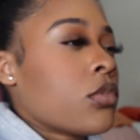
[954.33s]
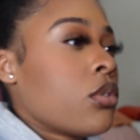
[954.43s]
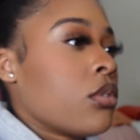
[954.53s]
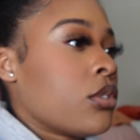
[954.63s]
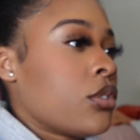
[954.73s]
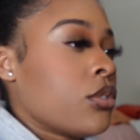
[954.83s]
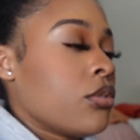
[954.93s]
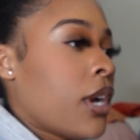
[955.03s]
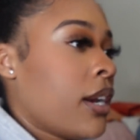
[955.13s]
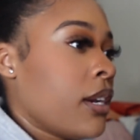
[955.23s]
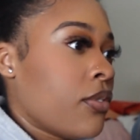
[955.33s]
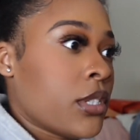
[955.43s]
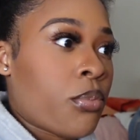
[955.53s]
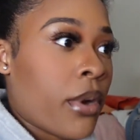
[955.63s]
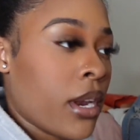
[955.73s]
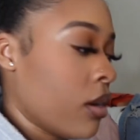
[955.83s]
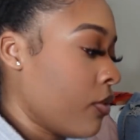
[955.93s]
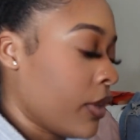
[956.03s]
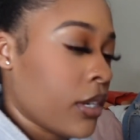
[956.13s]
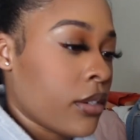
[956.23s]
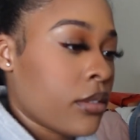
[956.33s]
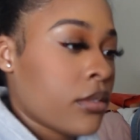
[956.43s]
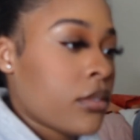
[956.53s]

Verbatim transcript: Oh shoot, I didn't even spray it over here.